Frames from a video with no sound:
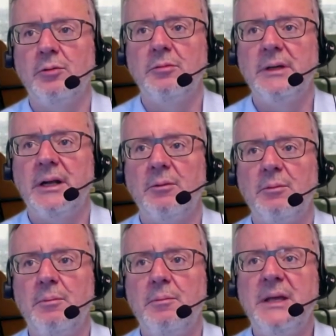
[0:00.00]
you know,
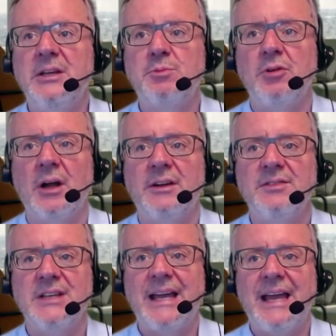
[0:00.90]
be as productive
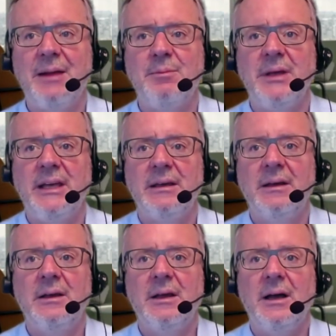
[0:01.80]
as I can be
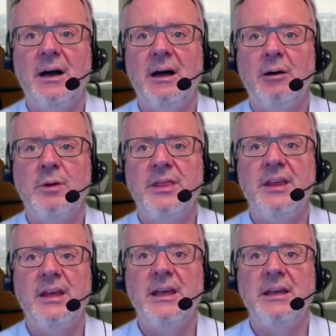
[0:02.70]
uh, with
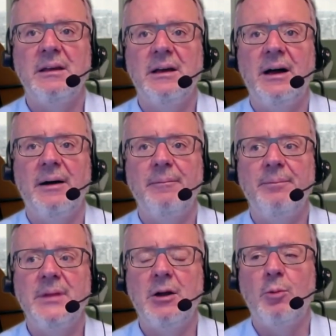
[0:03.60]
the, um,
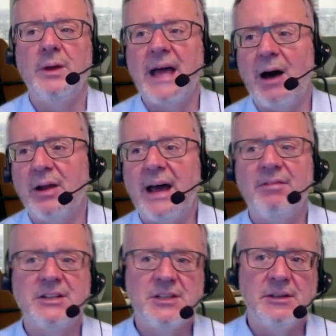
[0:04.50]
you know, without
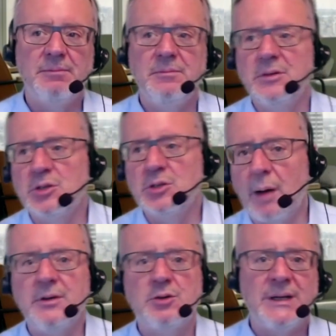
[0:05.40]
having to
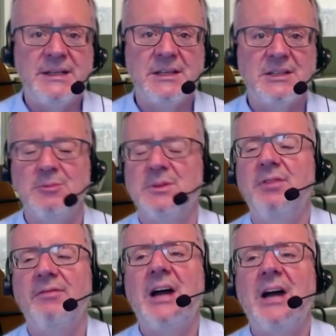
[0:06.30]
swap between systems. If
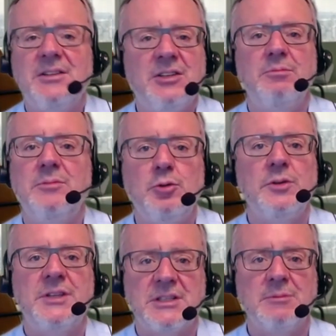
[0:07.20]
I've got d dual
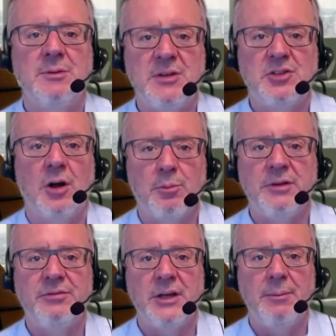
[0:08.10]
systems, let me just talk
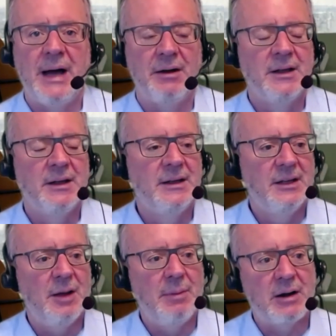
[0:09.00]
briefly about
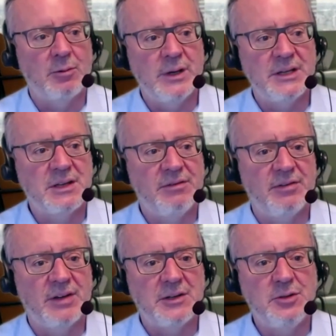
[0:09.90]
about a risk. If
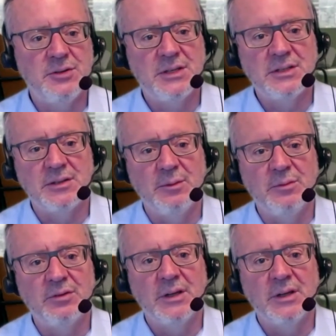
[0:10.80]
I've got two systems,